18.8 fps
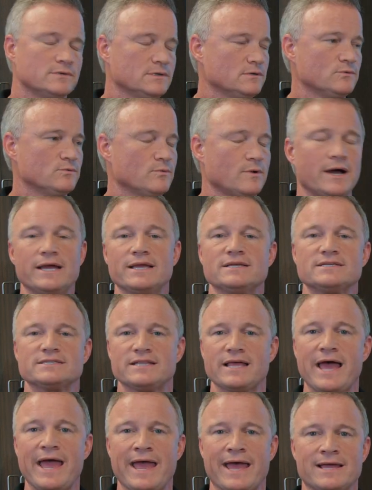Well, why is
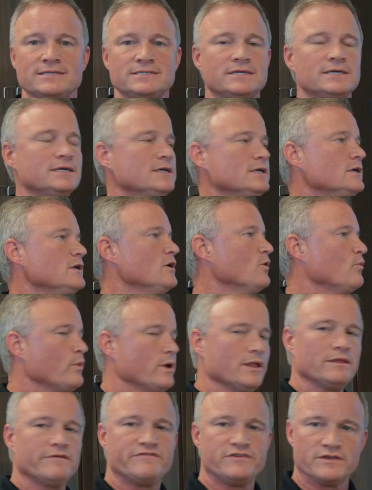that?
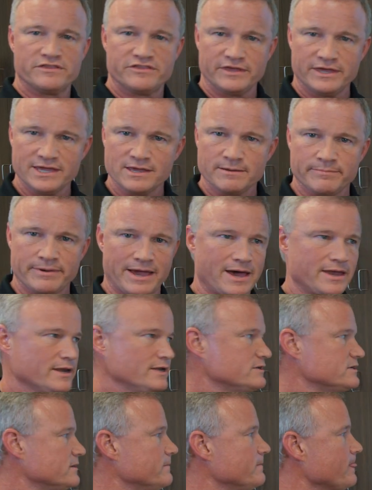Well, if you think about
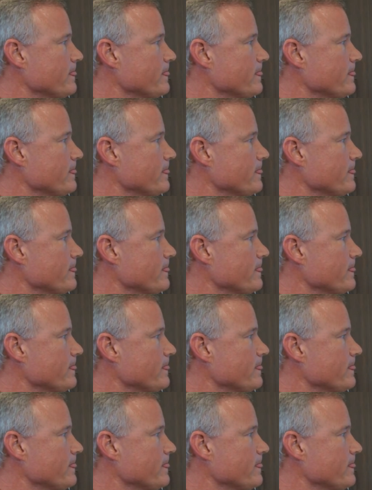it,